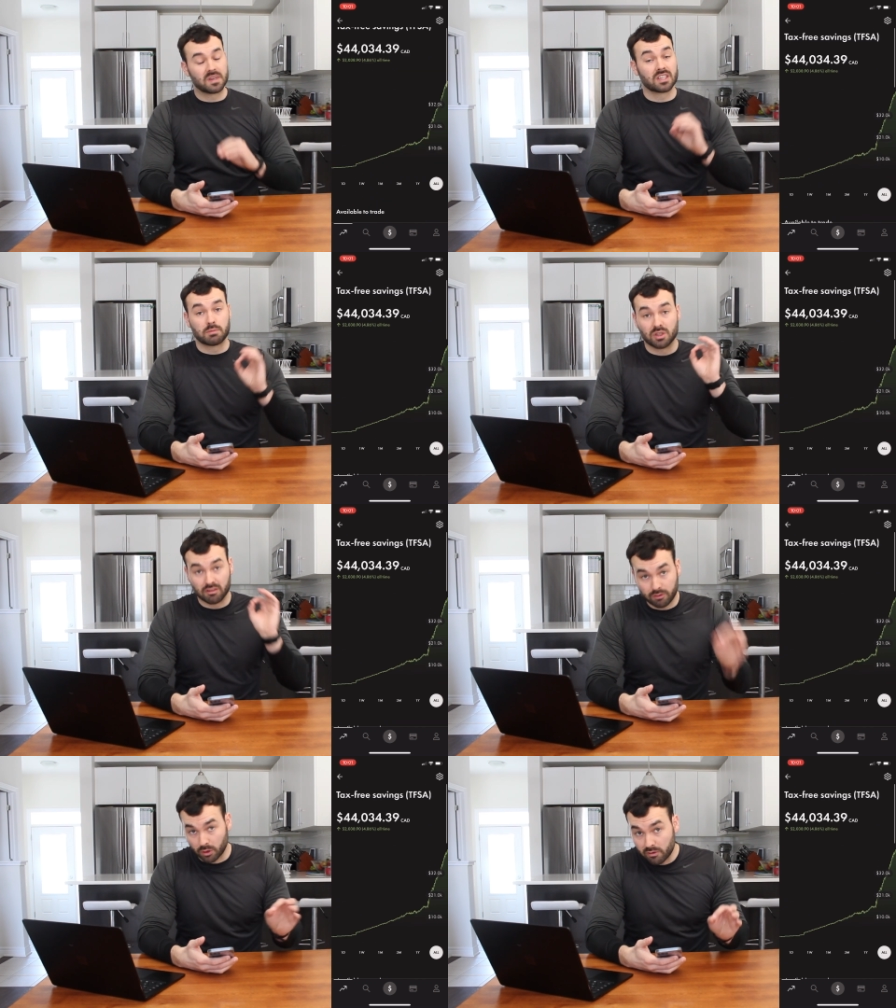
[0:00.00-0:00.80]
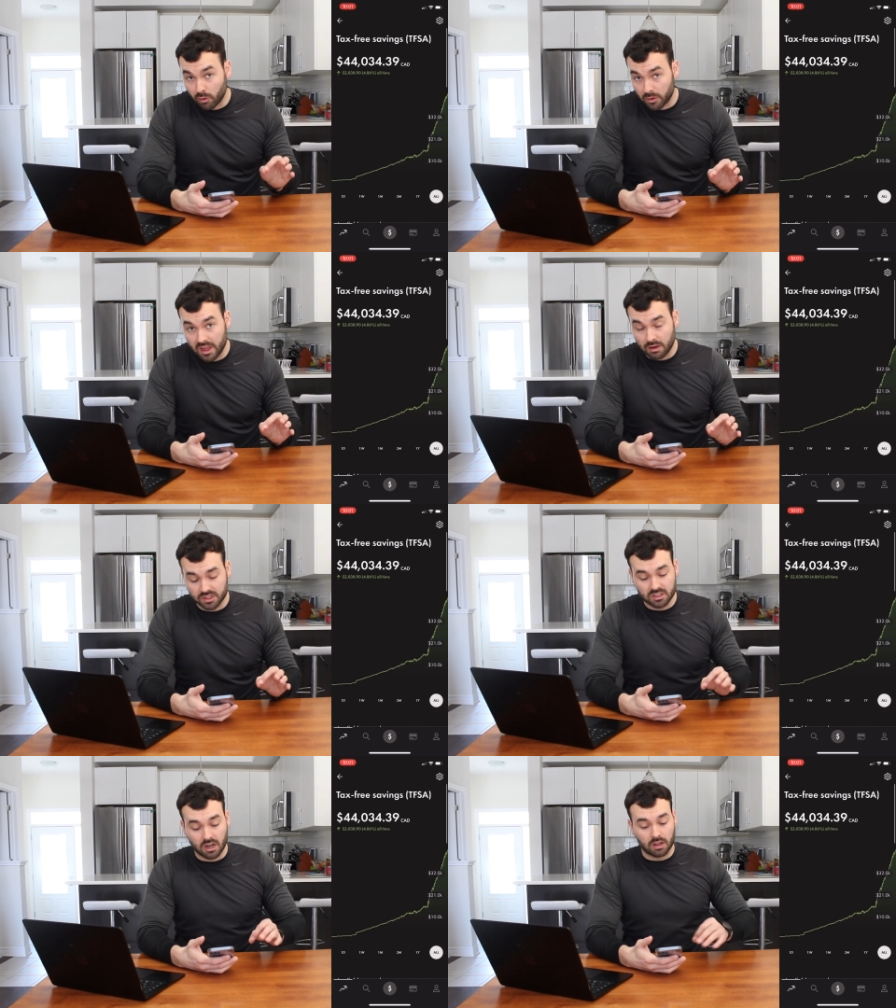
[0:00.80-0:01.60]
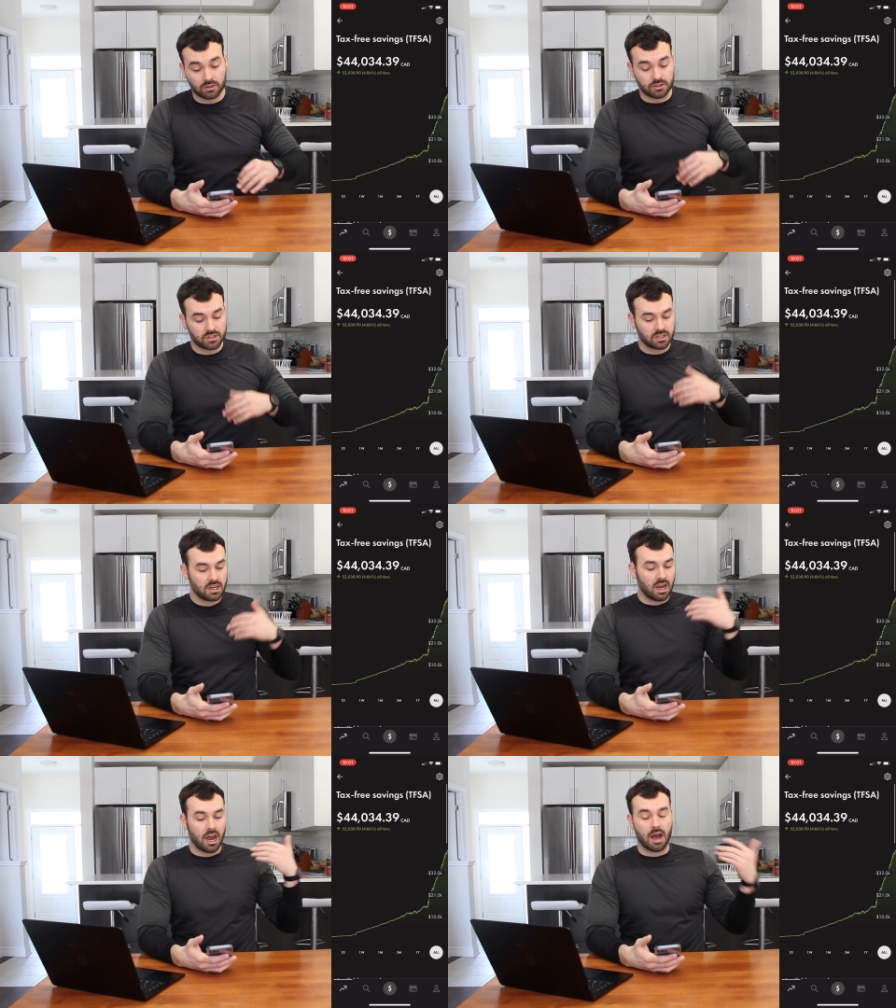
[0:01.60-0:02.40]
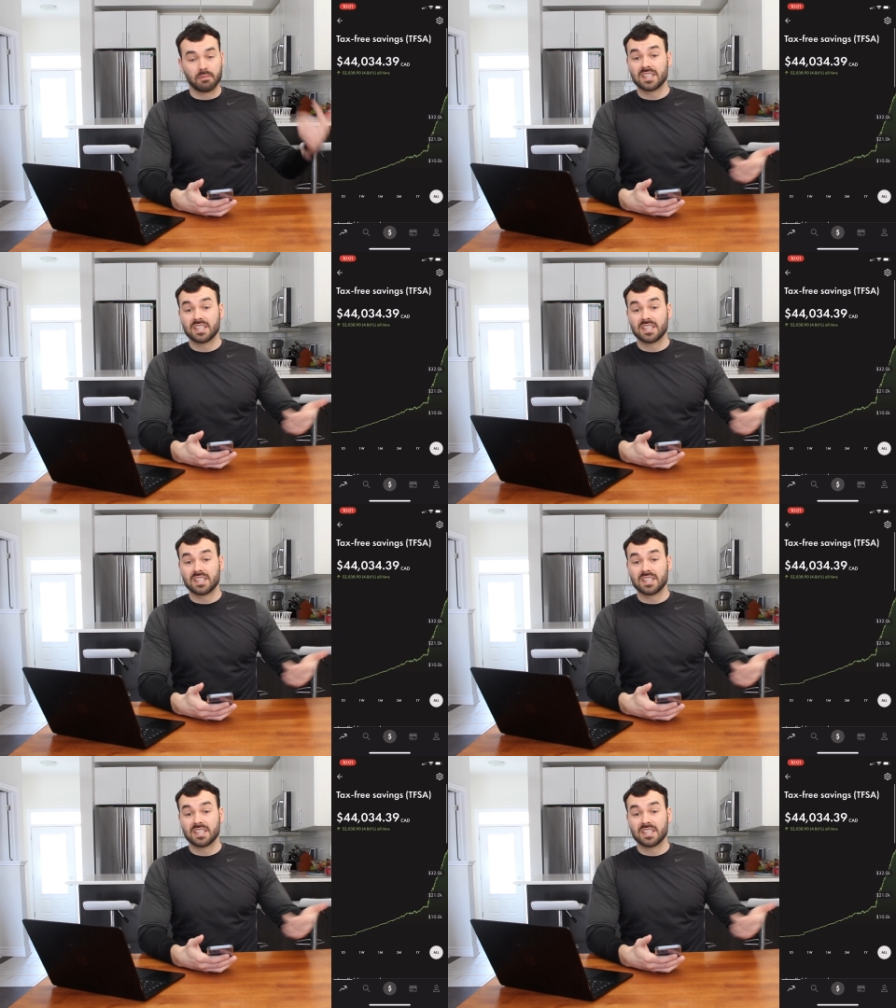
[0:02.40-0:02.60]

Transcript: is up to $44,000.